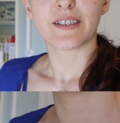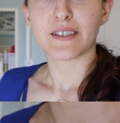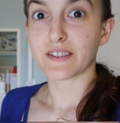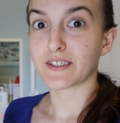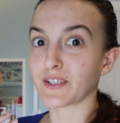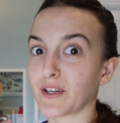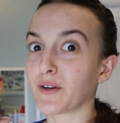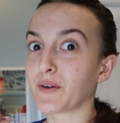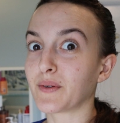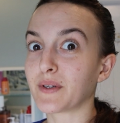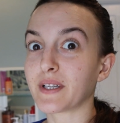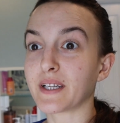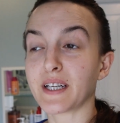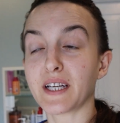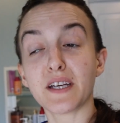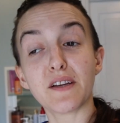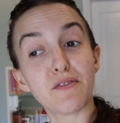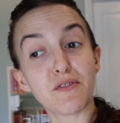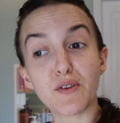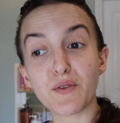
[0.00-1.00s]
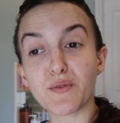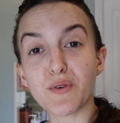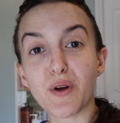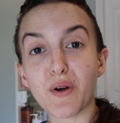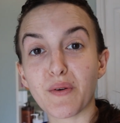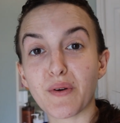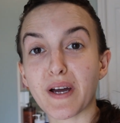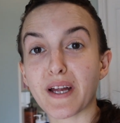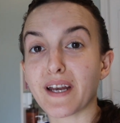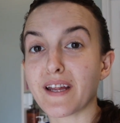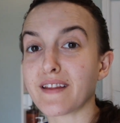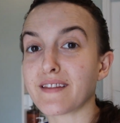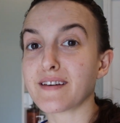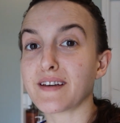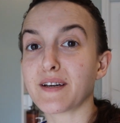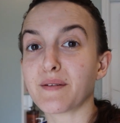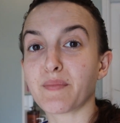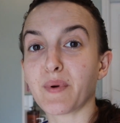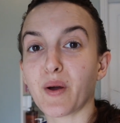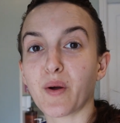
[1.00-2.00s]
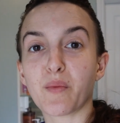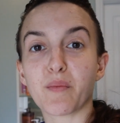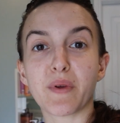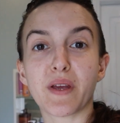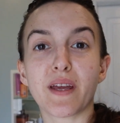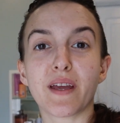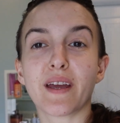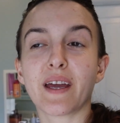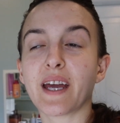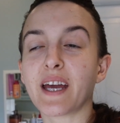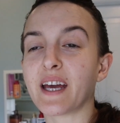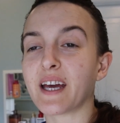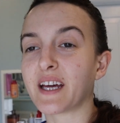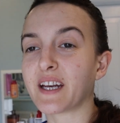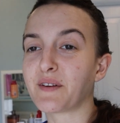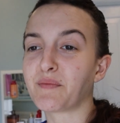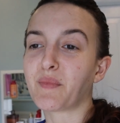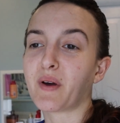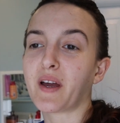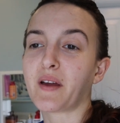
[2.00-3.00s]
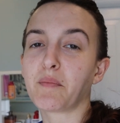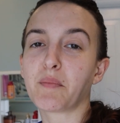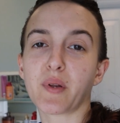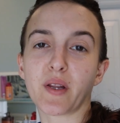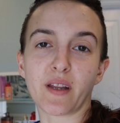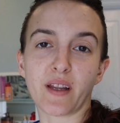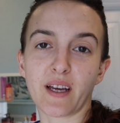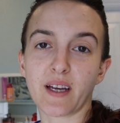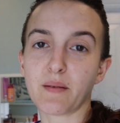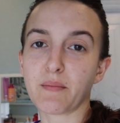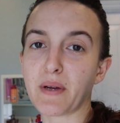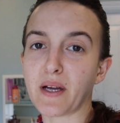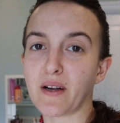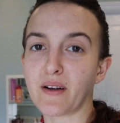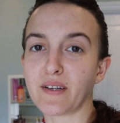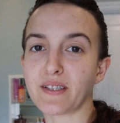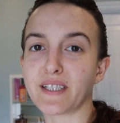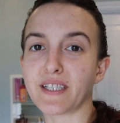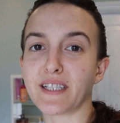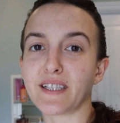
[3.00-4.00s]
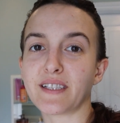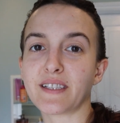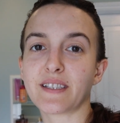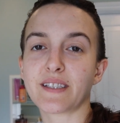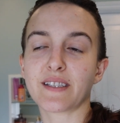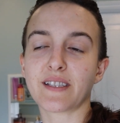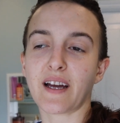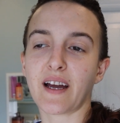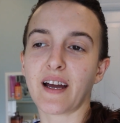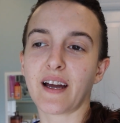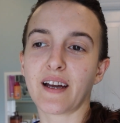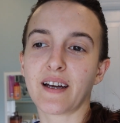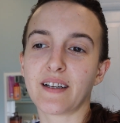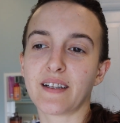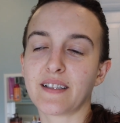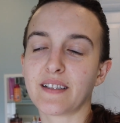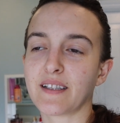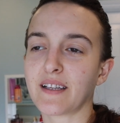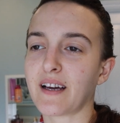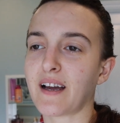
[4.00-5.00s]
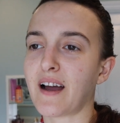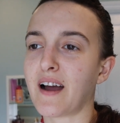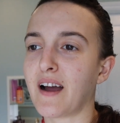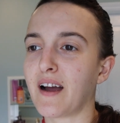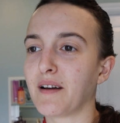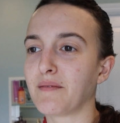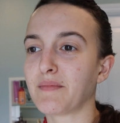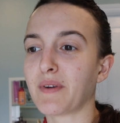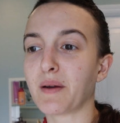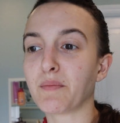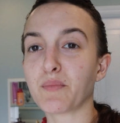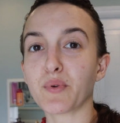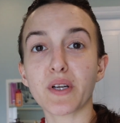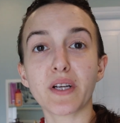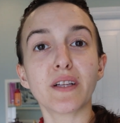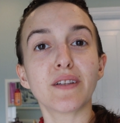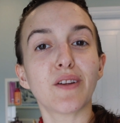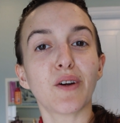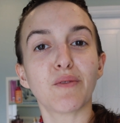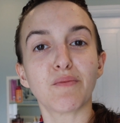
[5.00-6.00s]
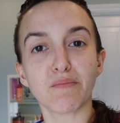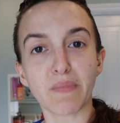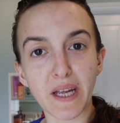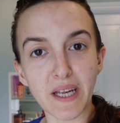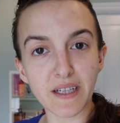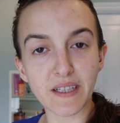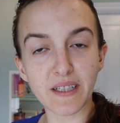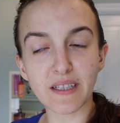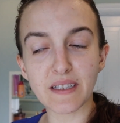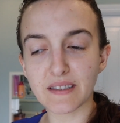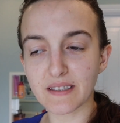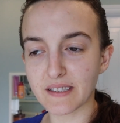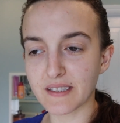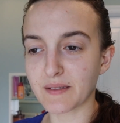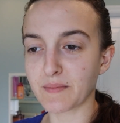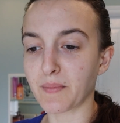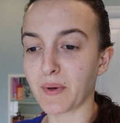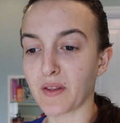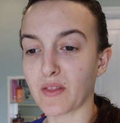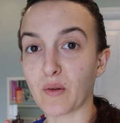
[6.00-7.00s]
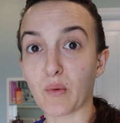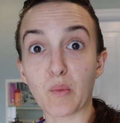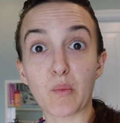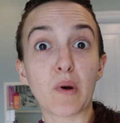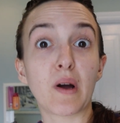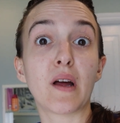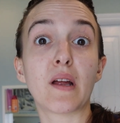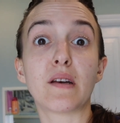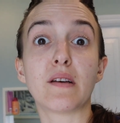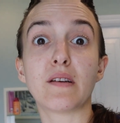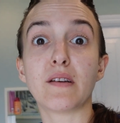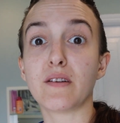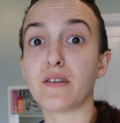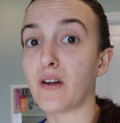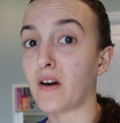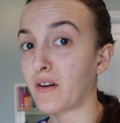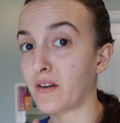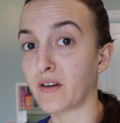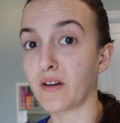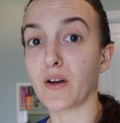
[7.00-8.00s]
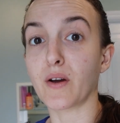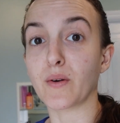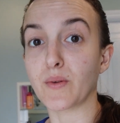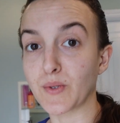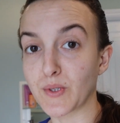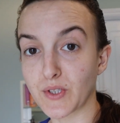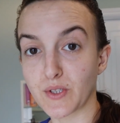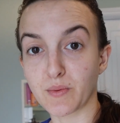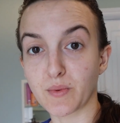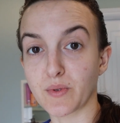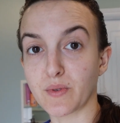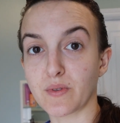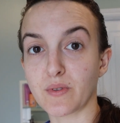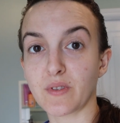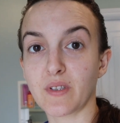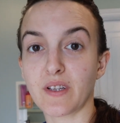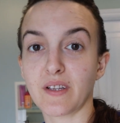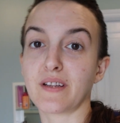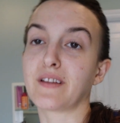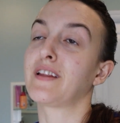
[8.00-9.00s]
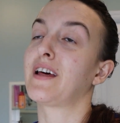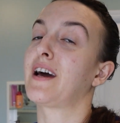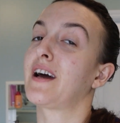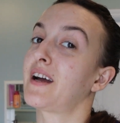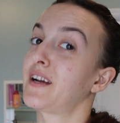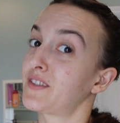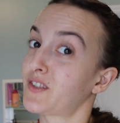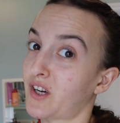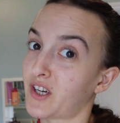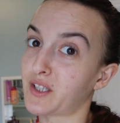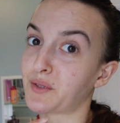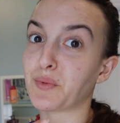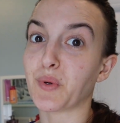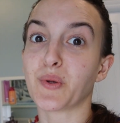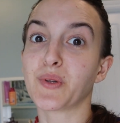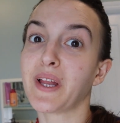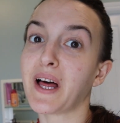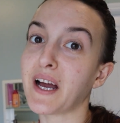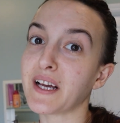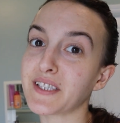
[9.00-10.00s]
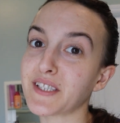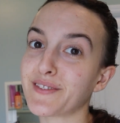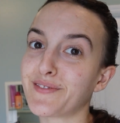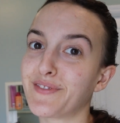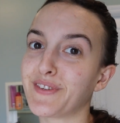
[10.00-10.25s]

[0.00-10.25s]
So if you know anything about me and my plant parenting style, I'm pretty low maintenance, but the one non-negotiable that I talked about last